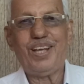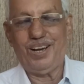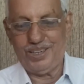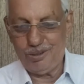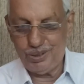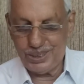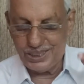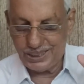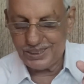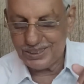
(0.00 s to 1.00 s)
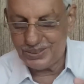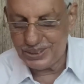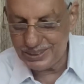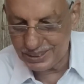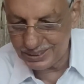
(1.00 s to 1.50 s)
Hallelujah. And that is
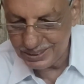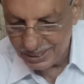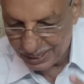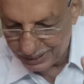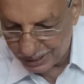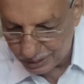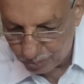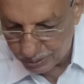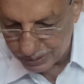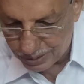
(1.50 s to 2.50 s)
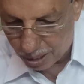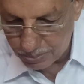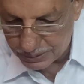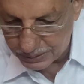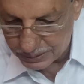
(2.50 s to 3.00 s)
Jesus. And that is what the psalmist